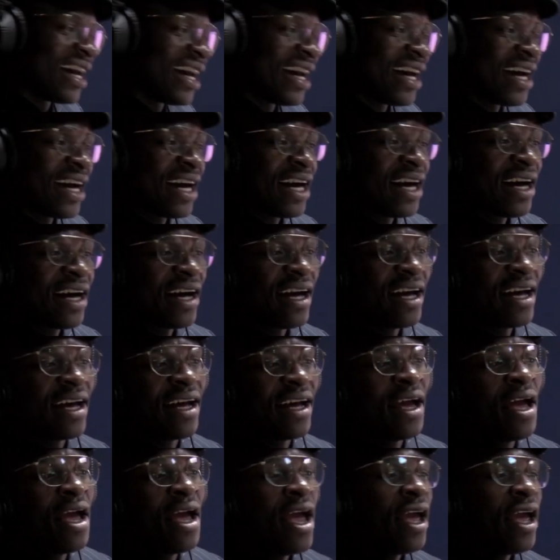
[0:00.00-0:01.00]
Uh,
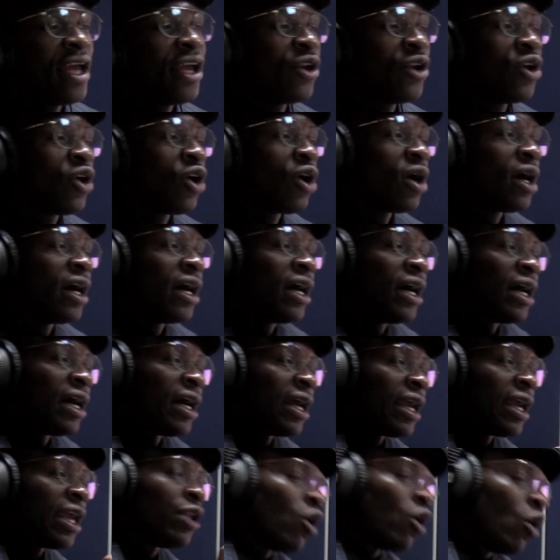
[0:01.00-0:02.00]
you know, uh,
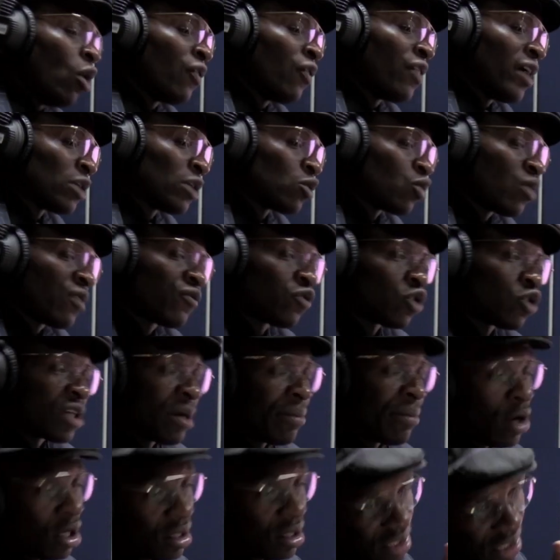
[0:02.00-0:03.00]
in all that we've talked
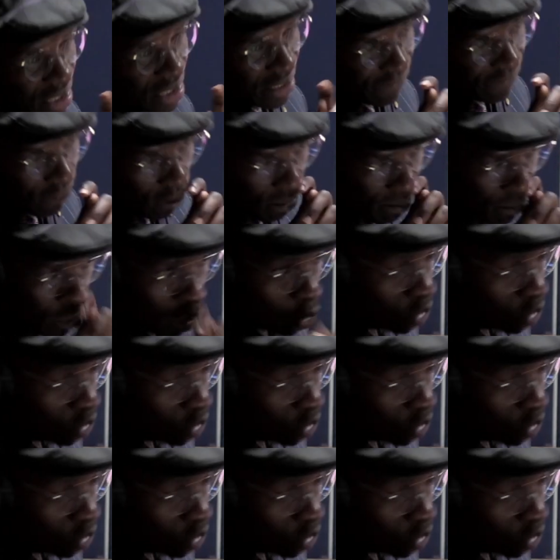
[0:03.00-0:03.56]
about, uh, from